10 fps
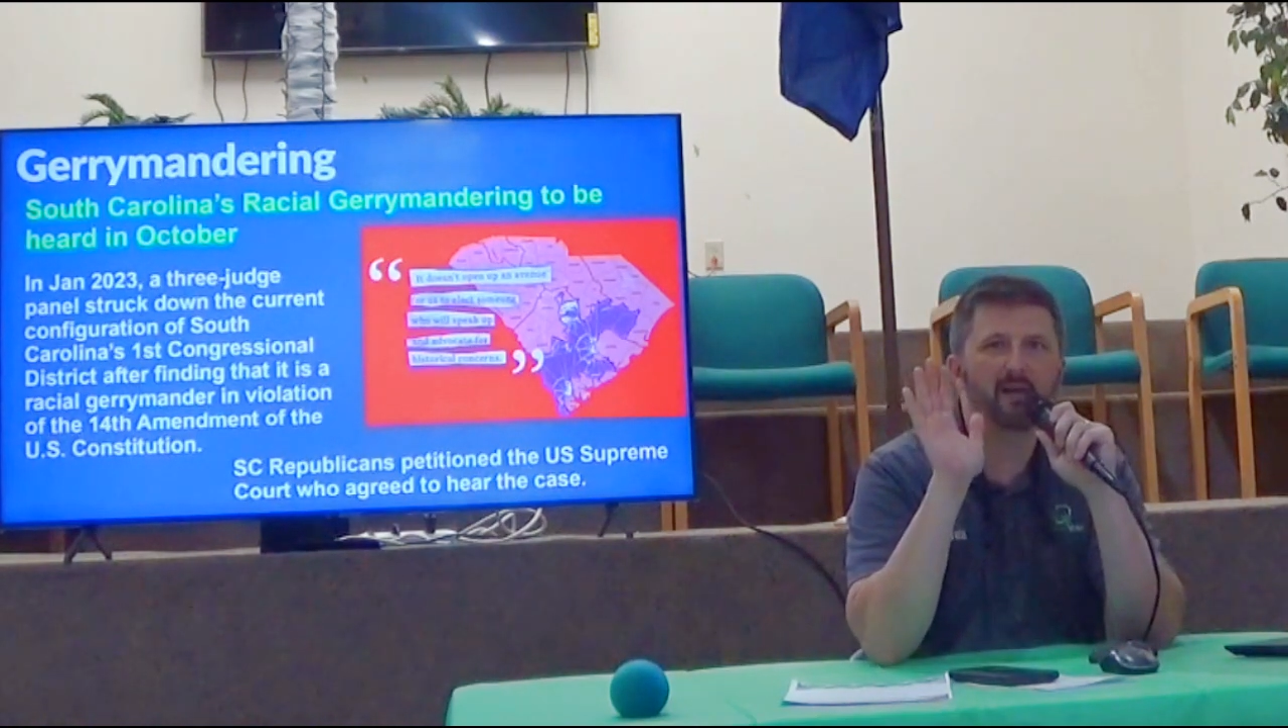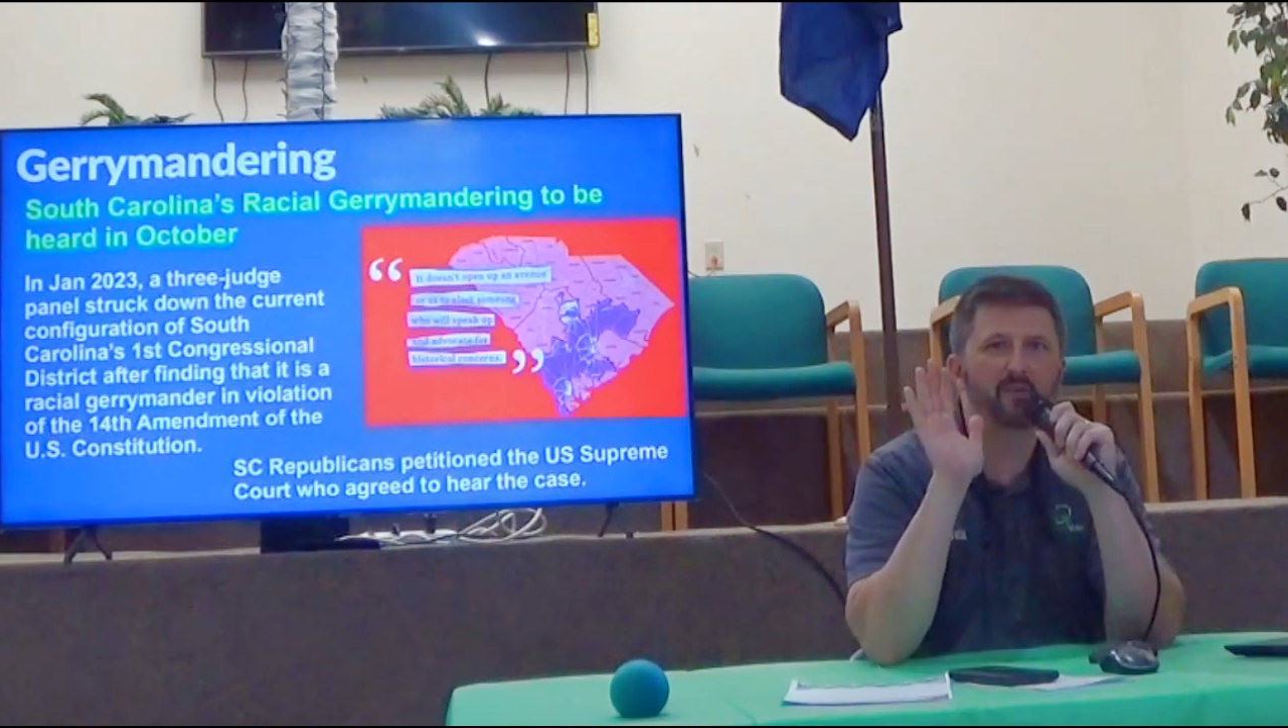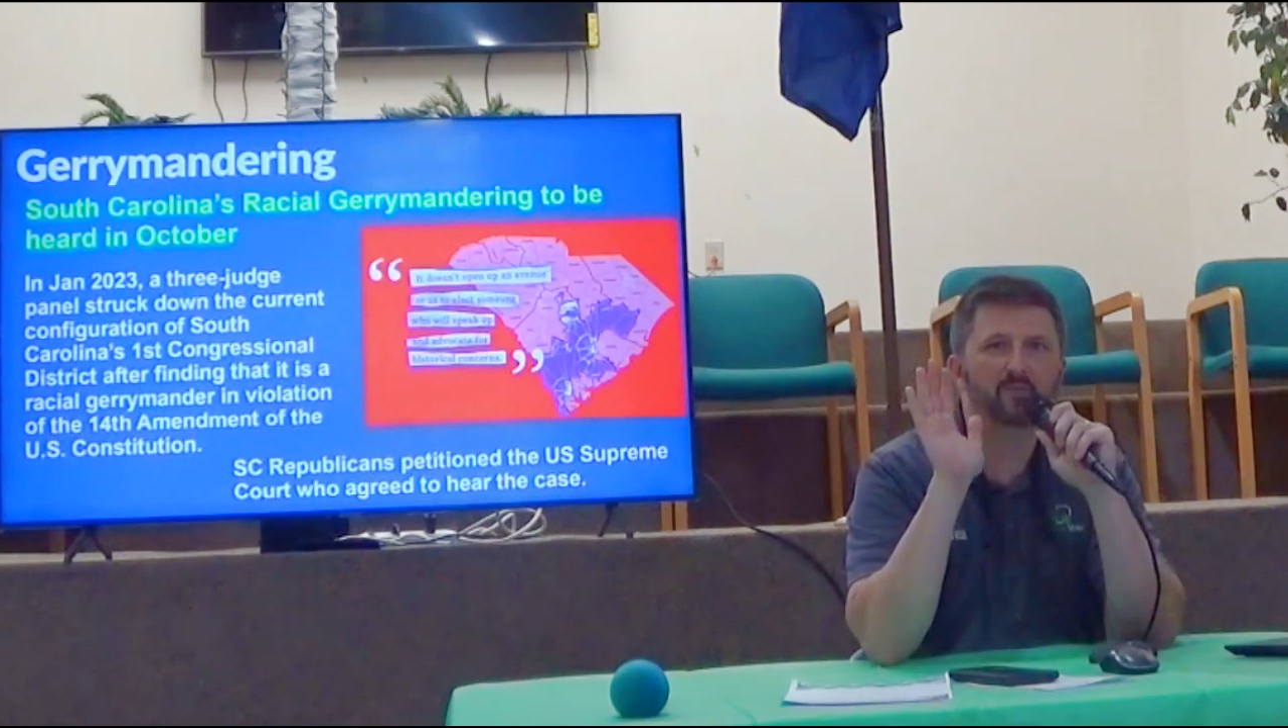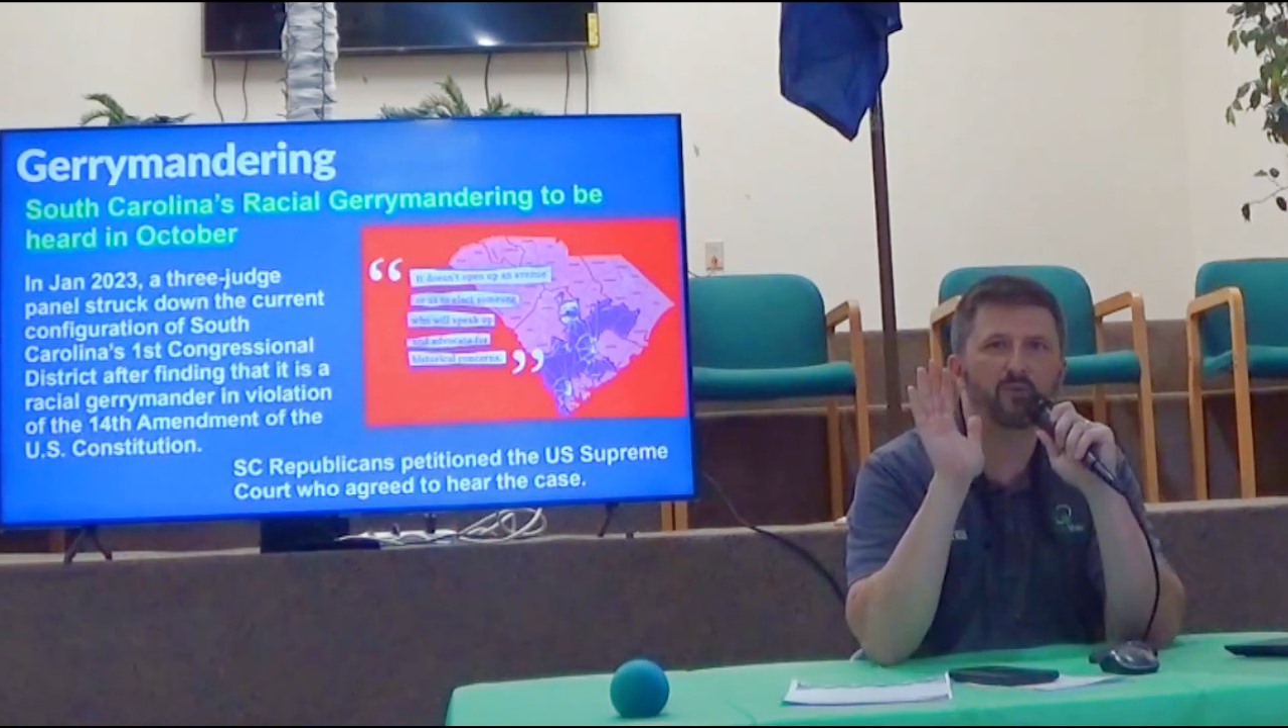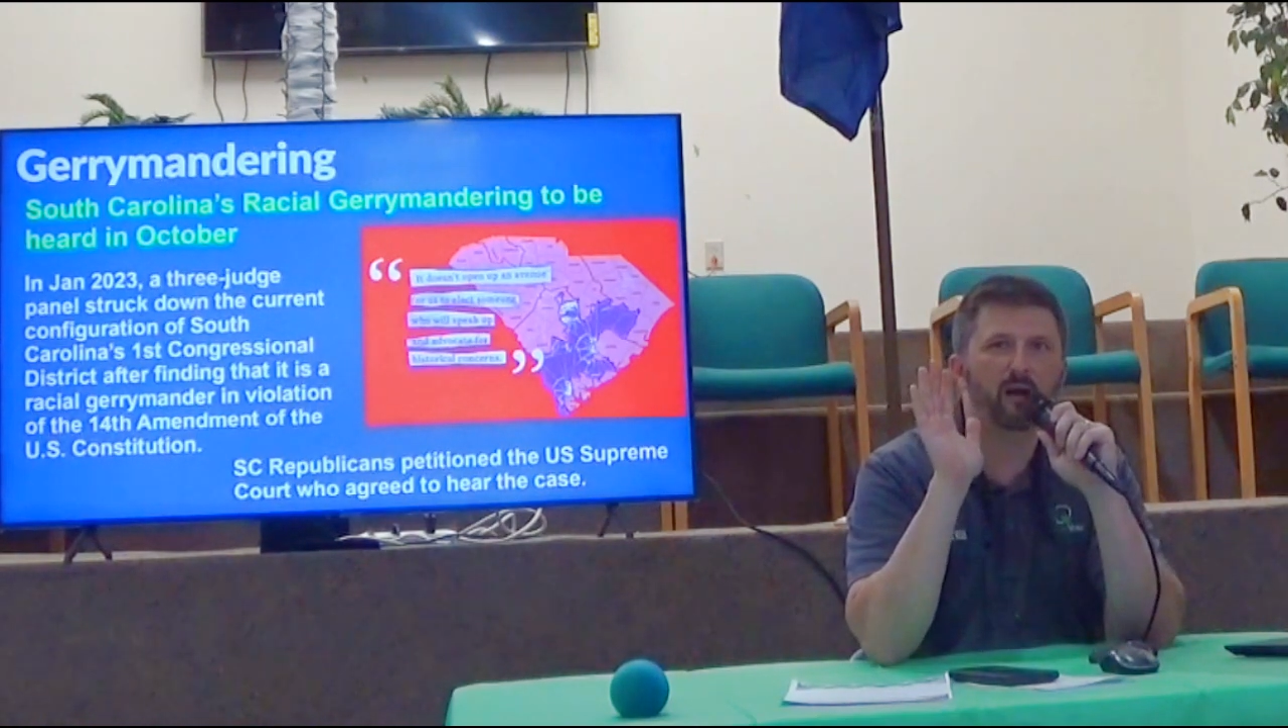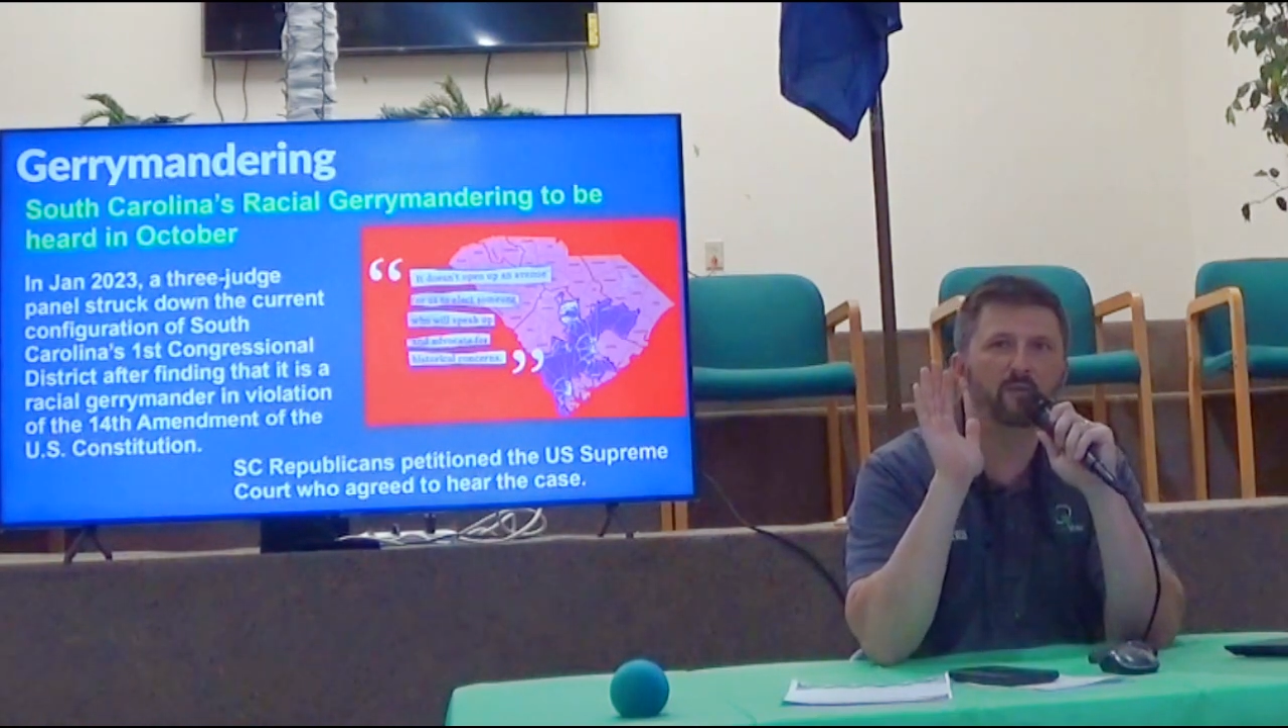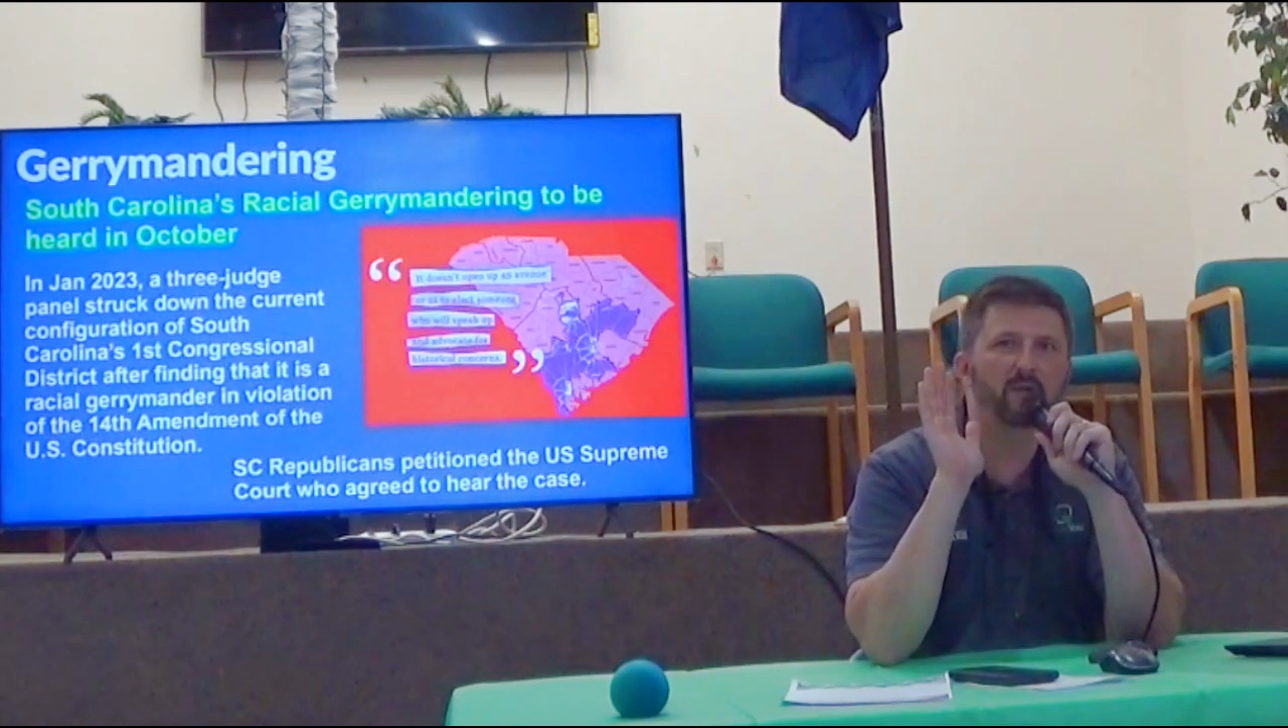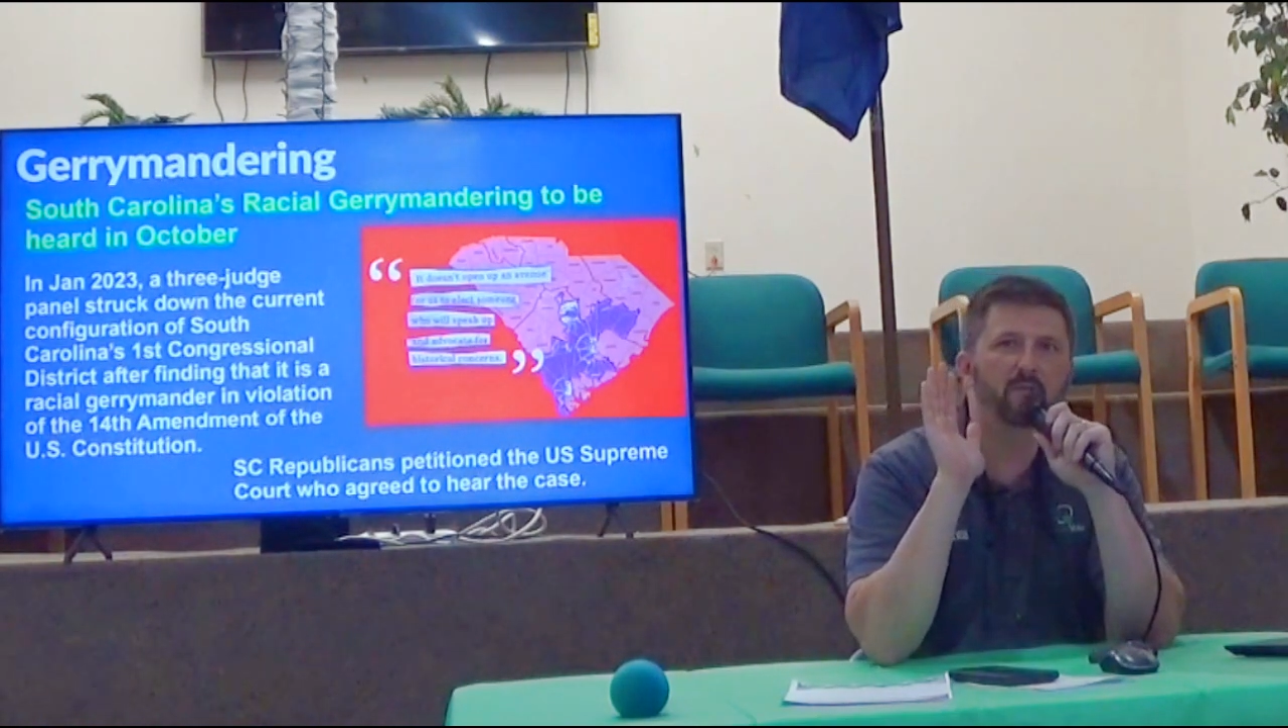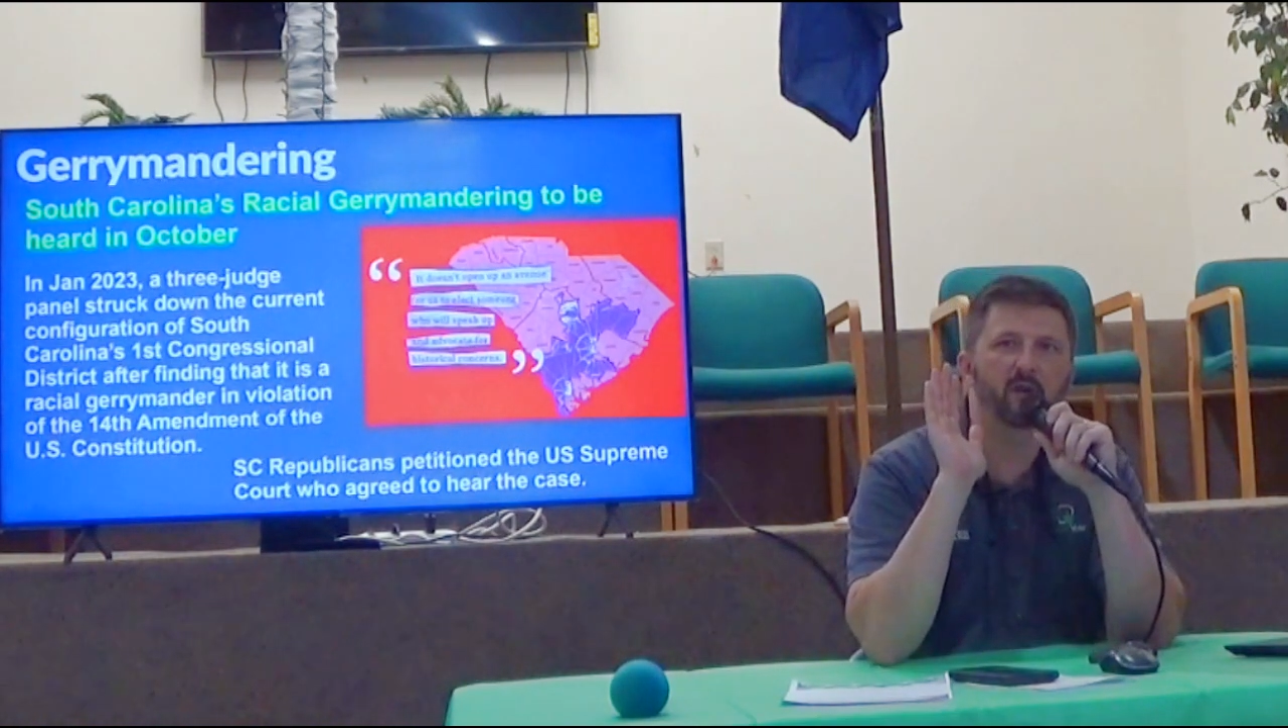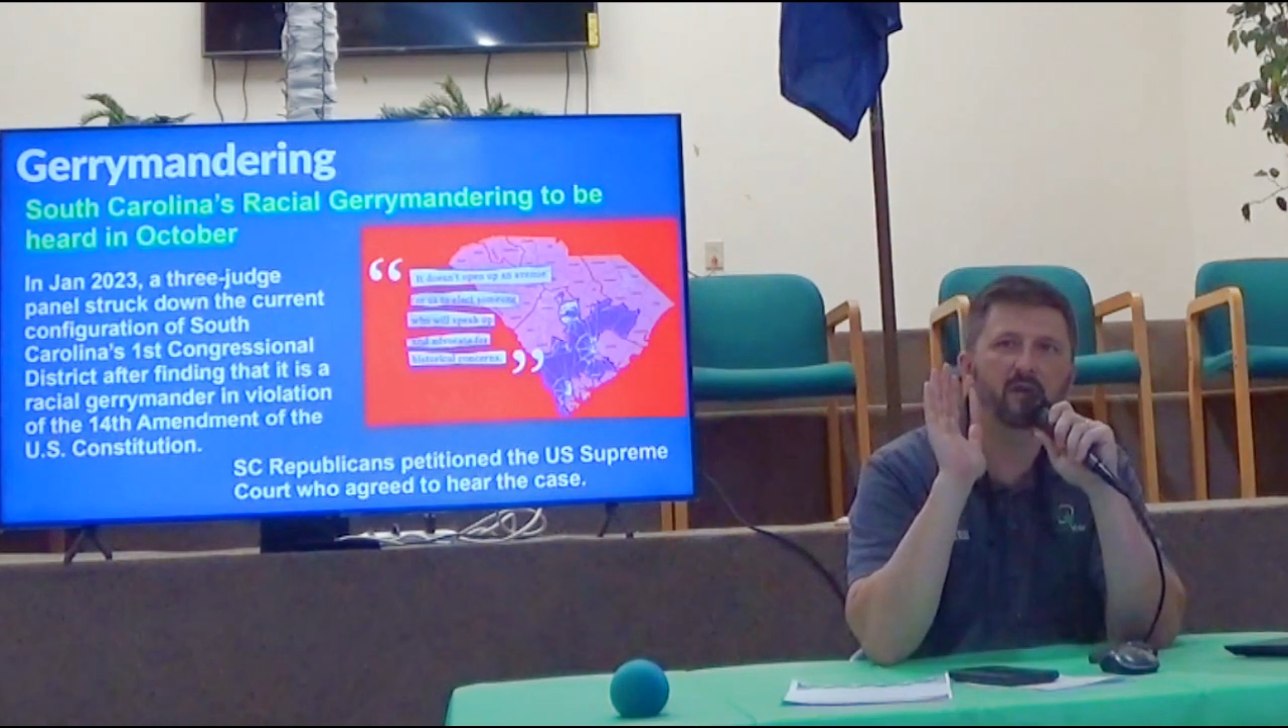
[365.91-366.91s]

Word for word: that was probably